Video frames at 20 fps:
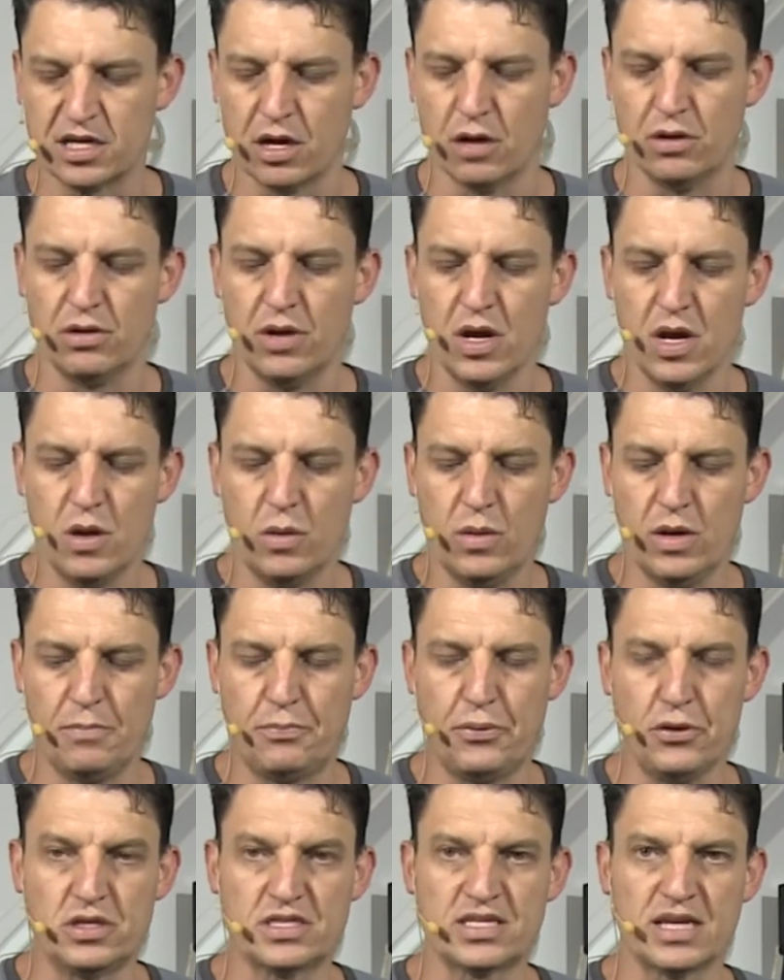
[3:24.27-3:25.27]
So when you
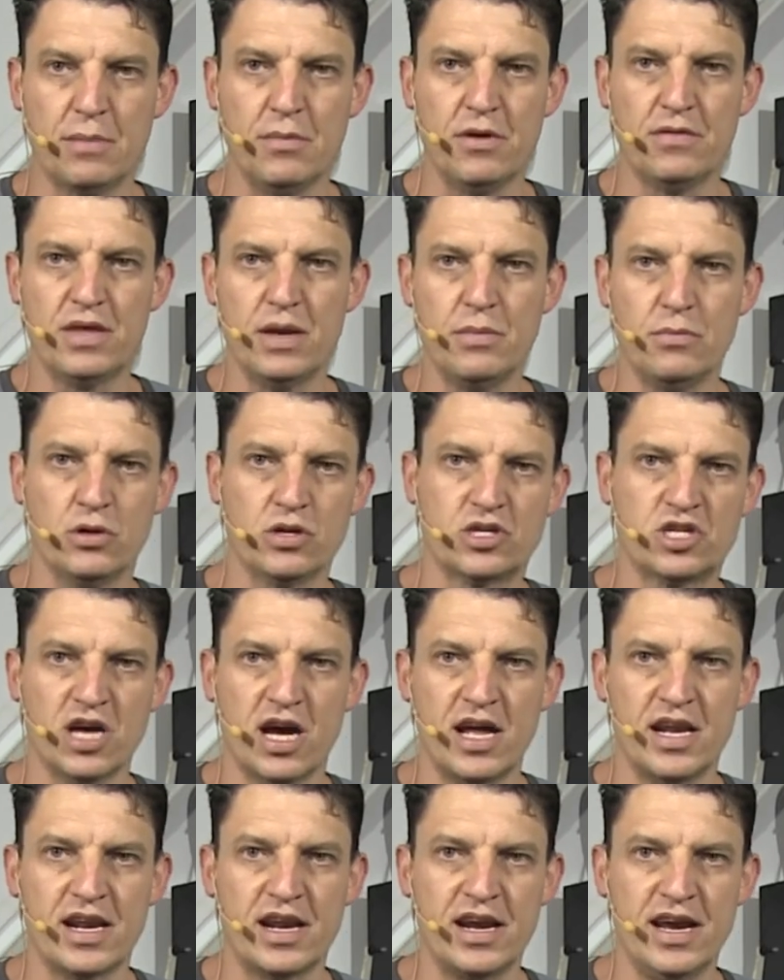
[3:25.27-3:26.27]
put, some of them will
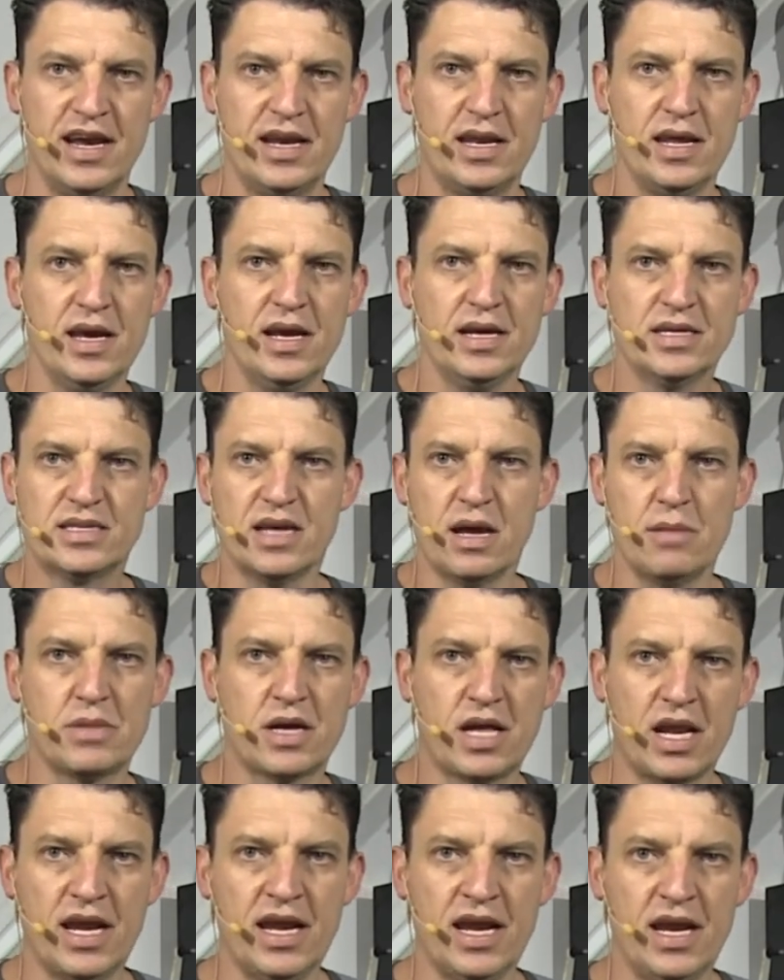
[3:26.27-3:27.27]
shine red,
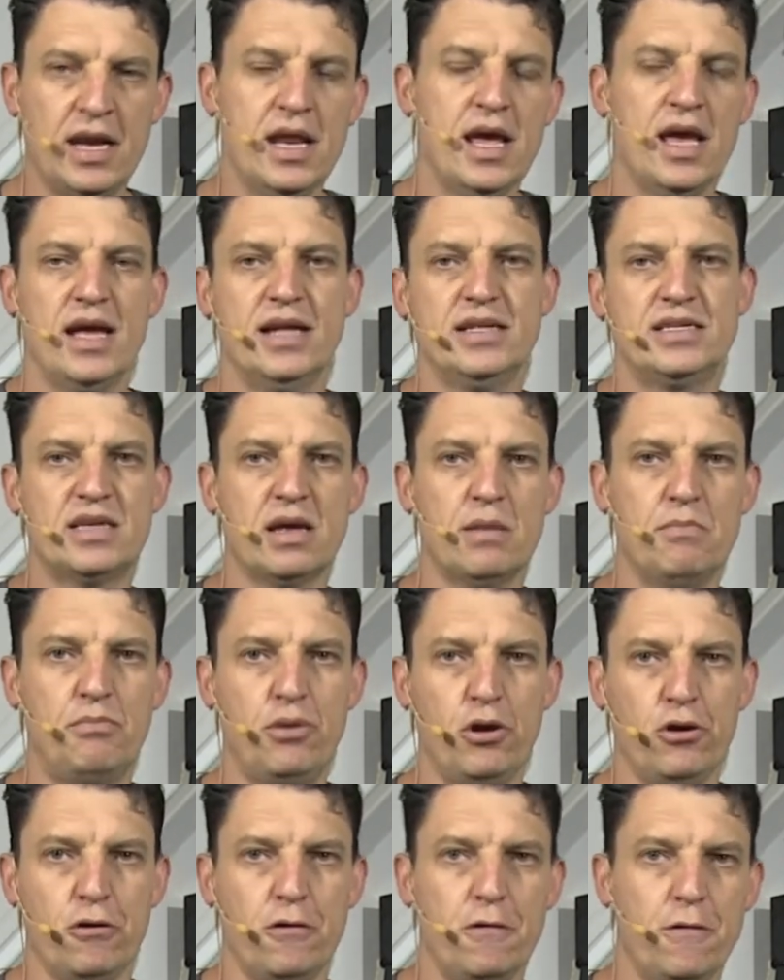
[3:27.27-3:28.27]
some green, and some
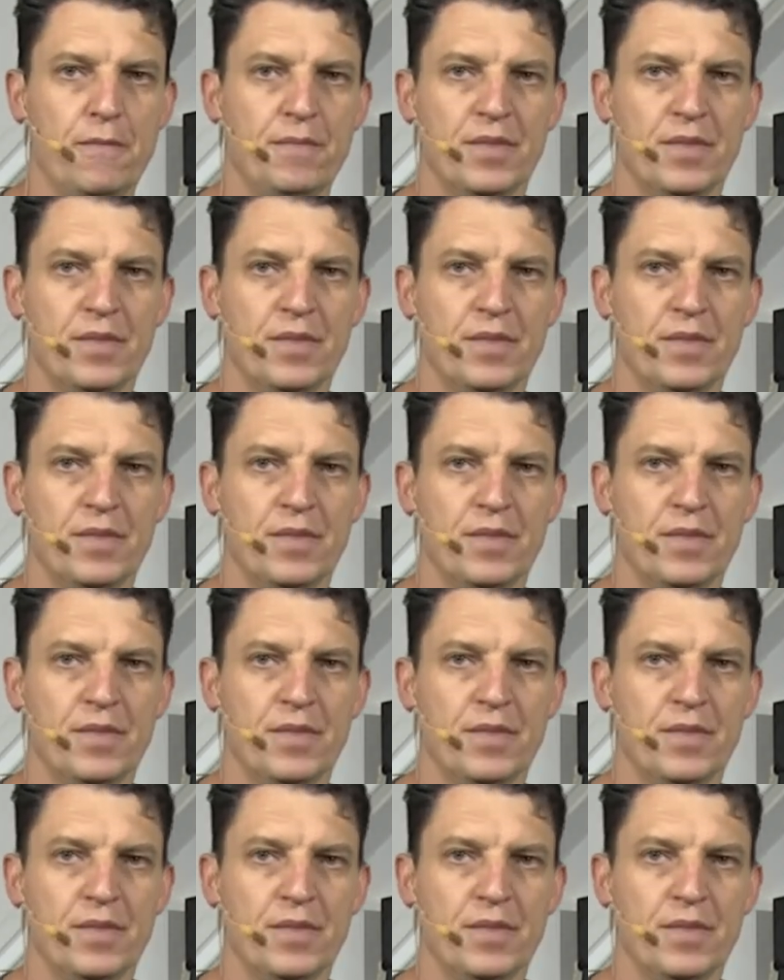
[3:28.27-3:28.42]
blue.